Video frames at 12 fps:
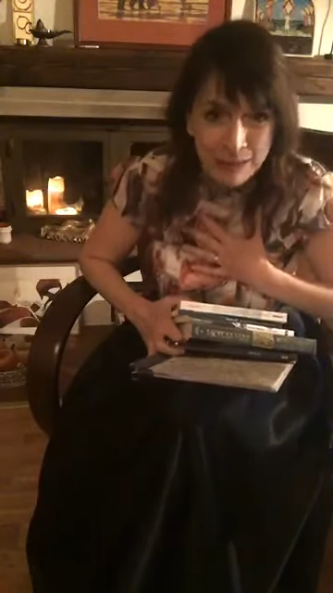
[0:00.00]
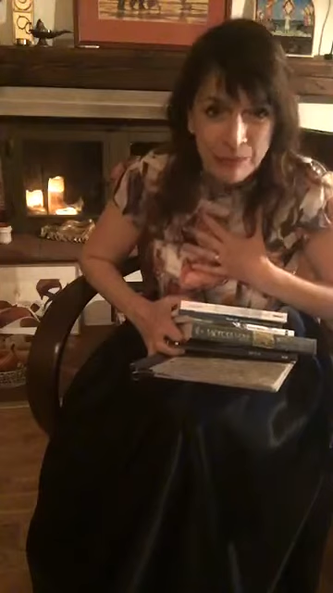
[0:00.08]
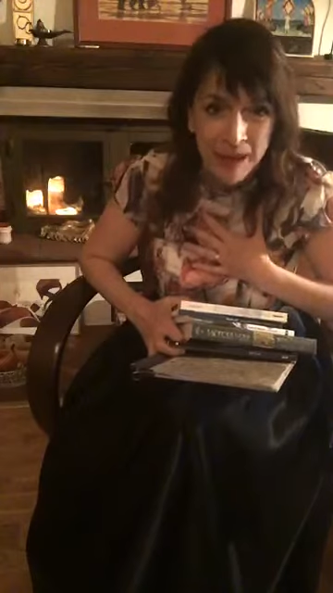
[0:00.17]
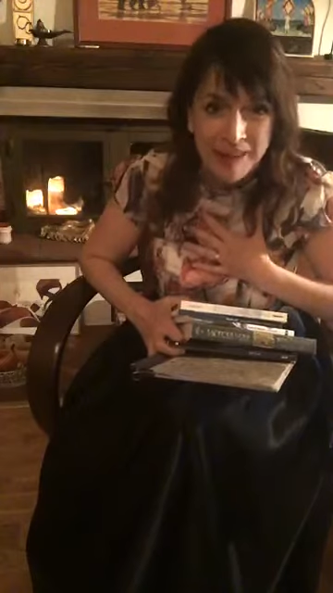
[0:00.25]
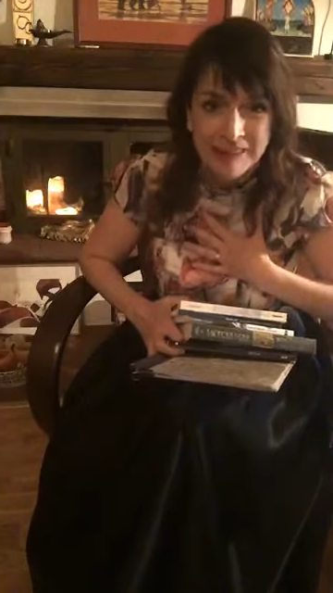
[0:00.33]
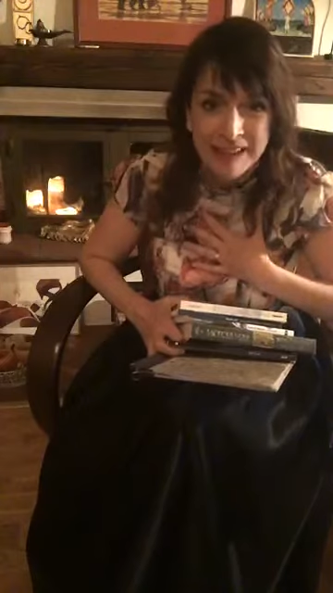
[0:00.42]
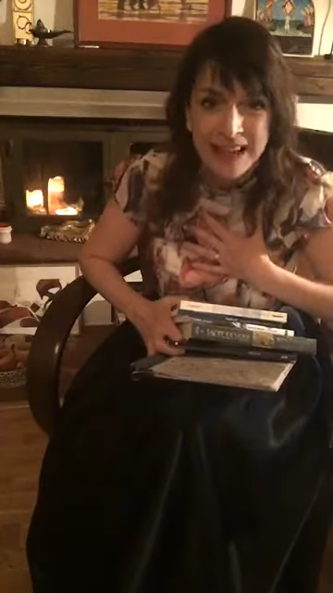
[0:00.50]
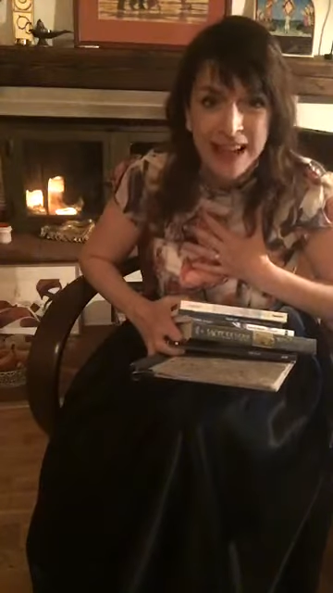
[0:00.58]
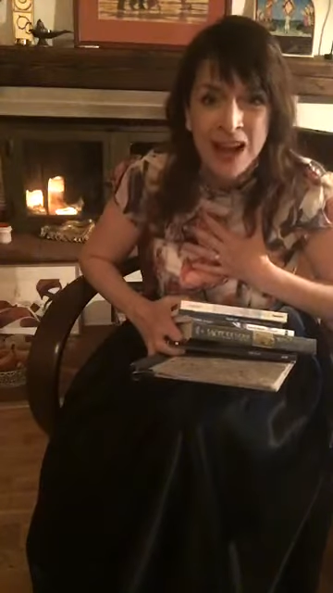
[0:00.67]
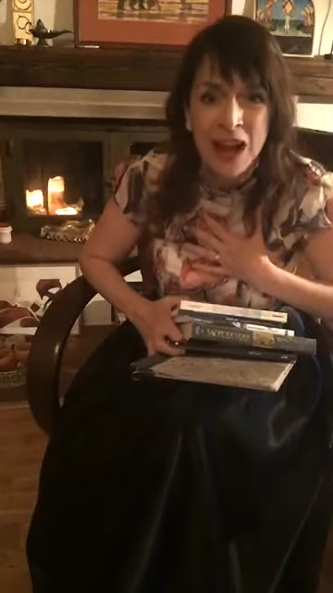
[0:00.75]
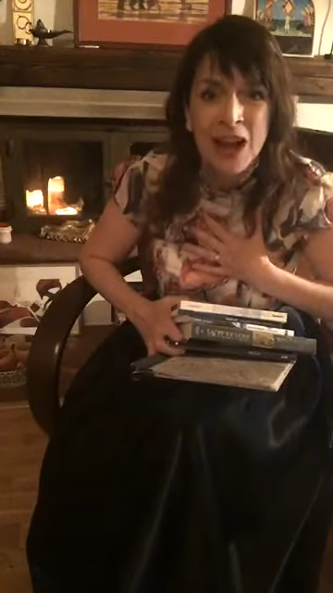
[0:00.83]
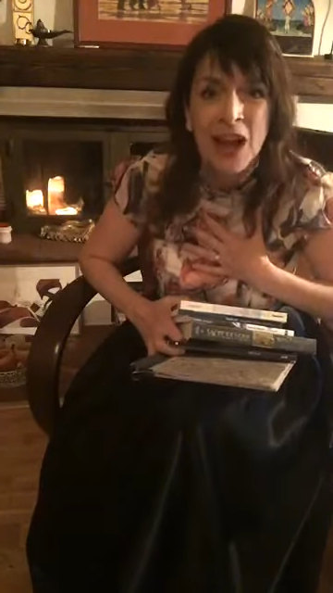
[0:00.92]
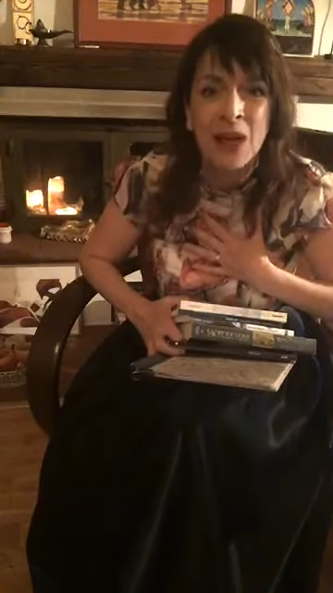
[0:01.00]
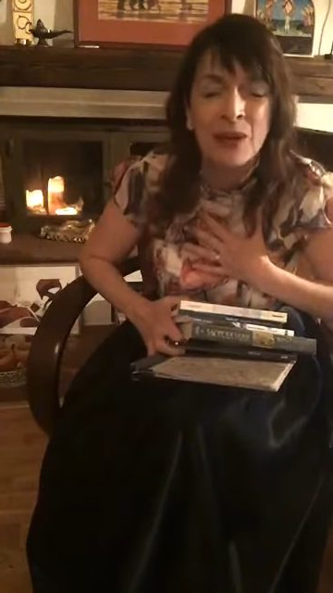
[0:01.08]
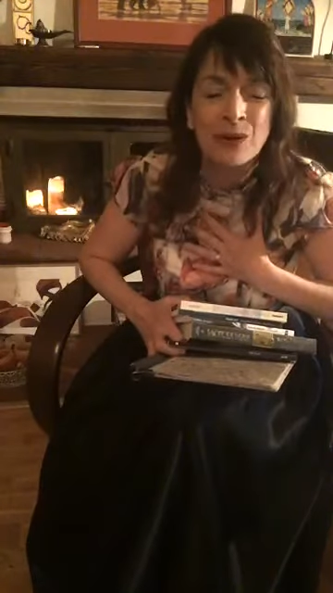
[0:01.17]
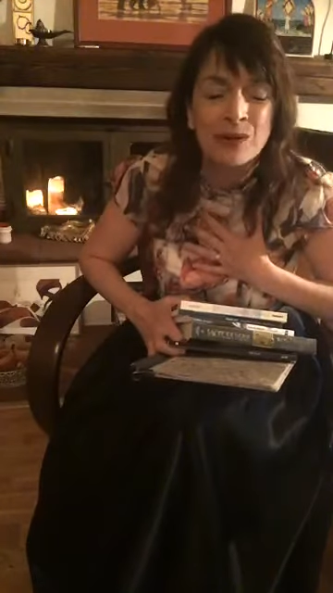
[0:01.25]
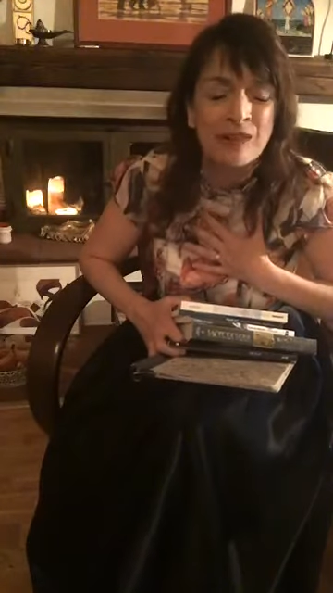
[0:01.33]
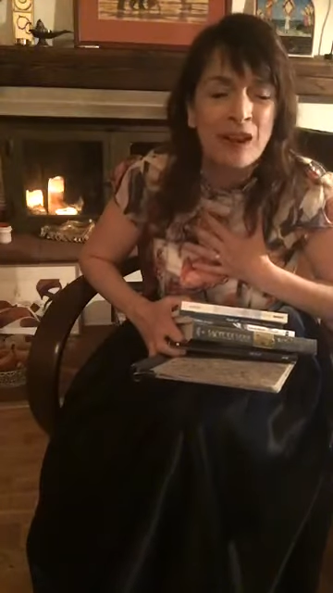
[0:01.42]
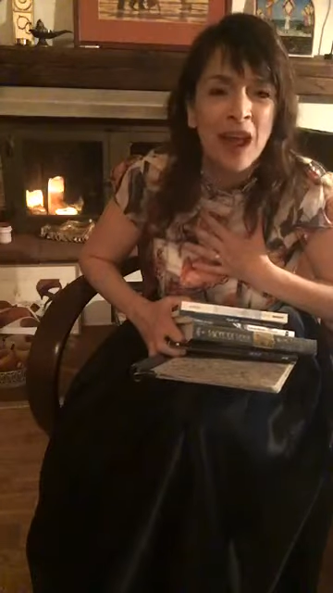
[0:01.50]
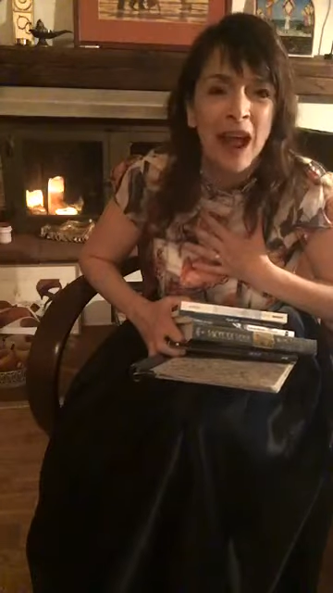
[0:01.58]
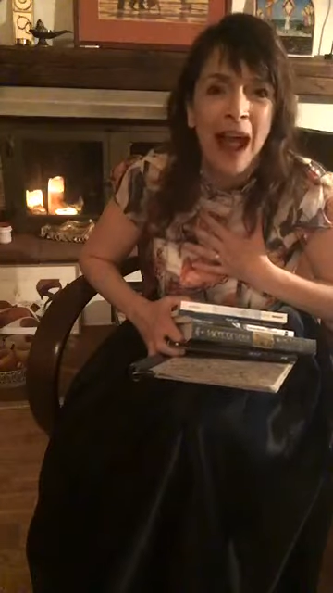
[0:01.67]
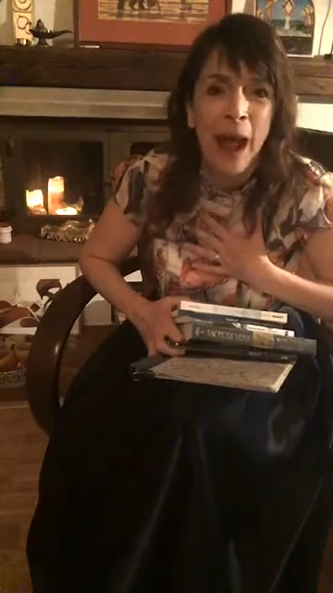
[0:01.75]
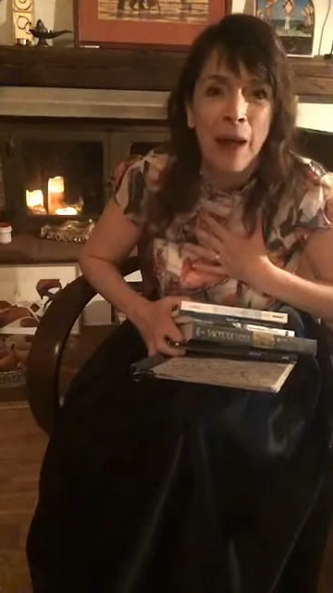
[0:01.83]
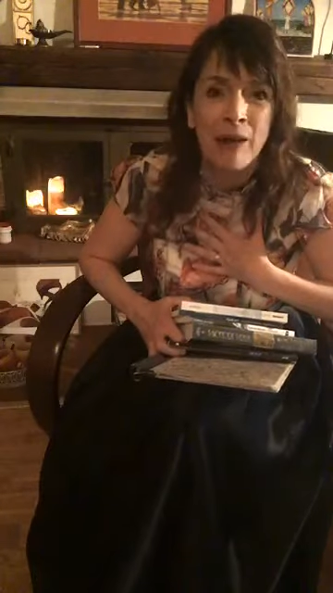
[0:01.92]
but I certainly had loads
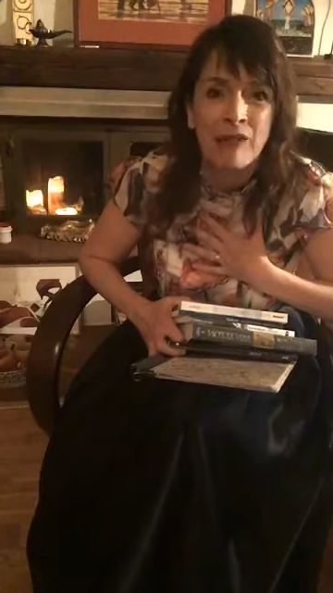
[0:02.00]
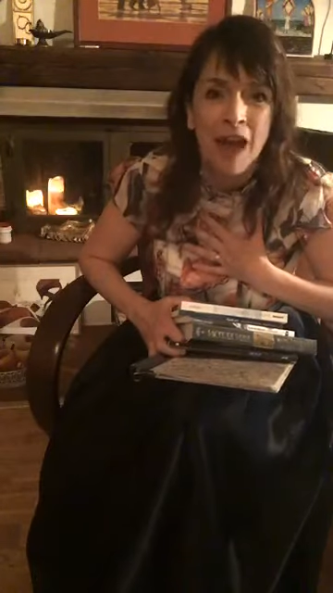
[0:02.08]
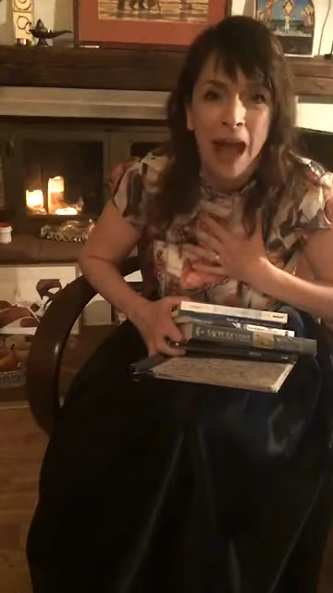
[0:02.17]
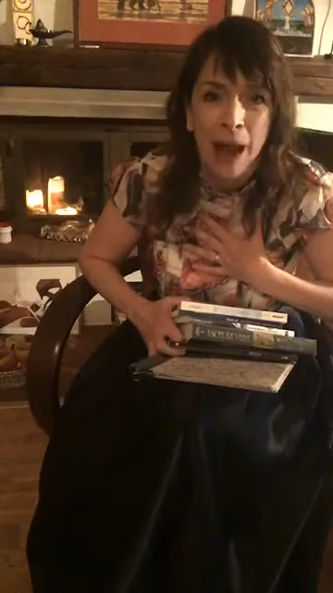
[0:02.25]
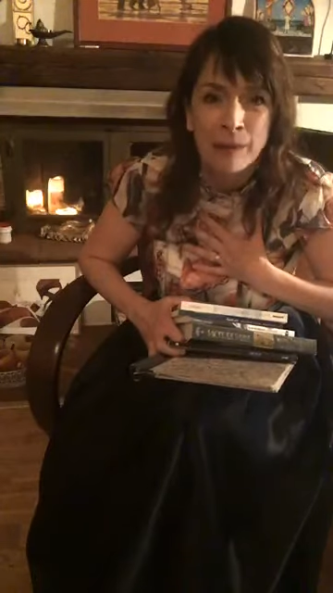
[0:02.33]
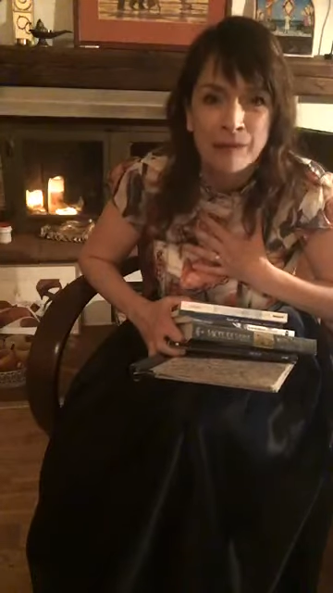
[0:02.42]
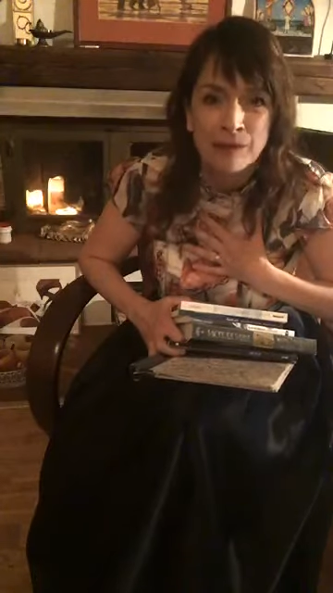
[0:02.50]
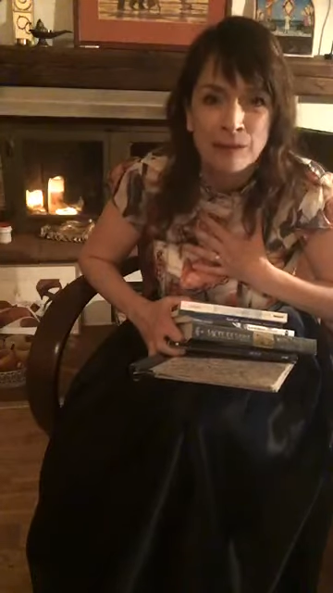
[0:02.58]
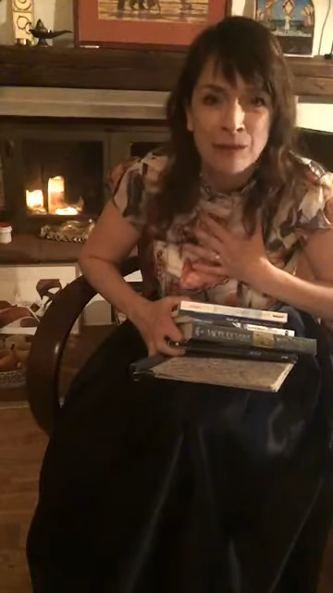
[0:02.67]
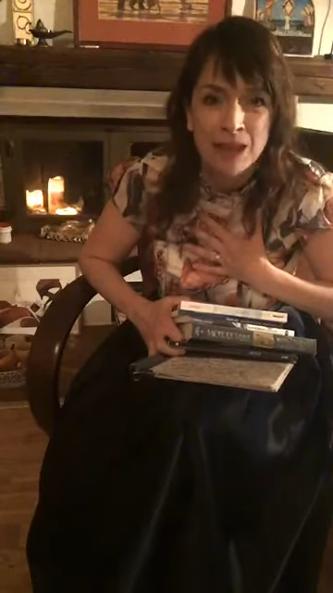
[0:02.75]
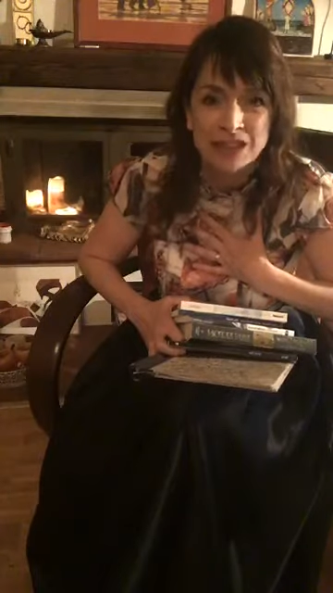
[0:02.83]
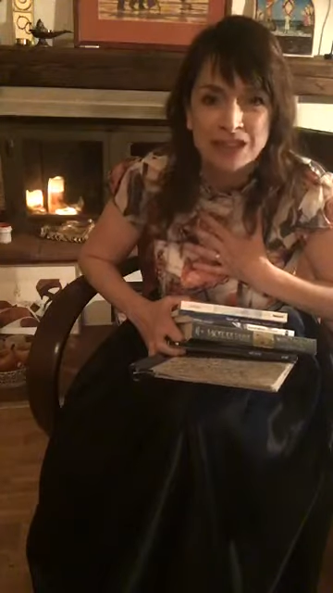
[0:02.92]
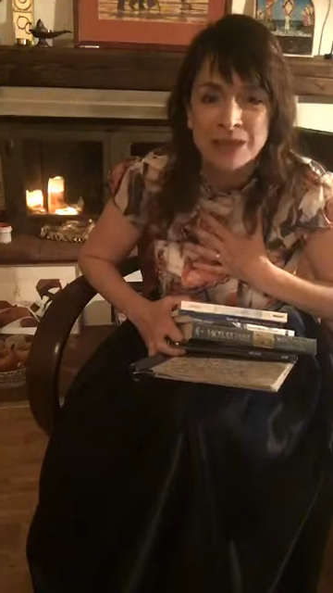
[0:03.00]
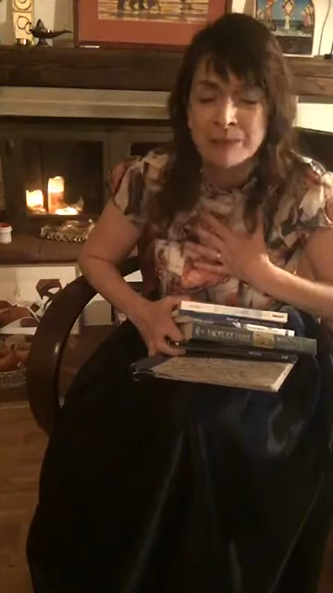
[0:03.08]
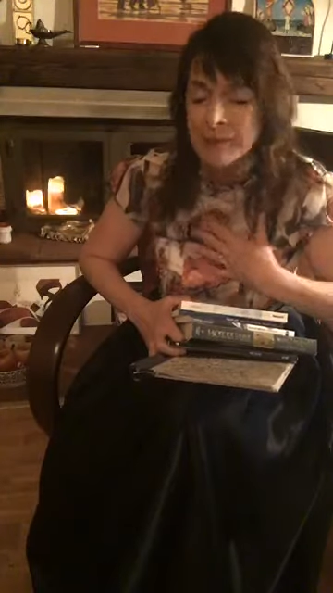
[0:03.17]
of absolute pleasure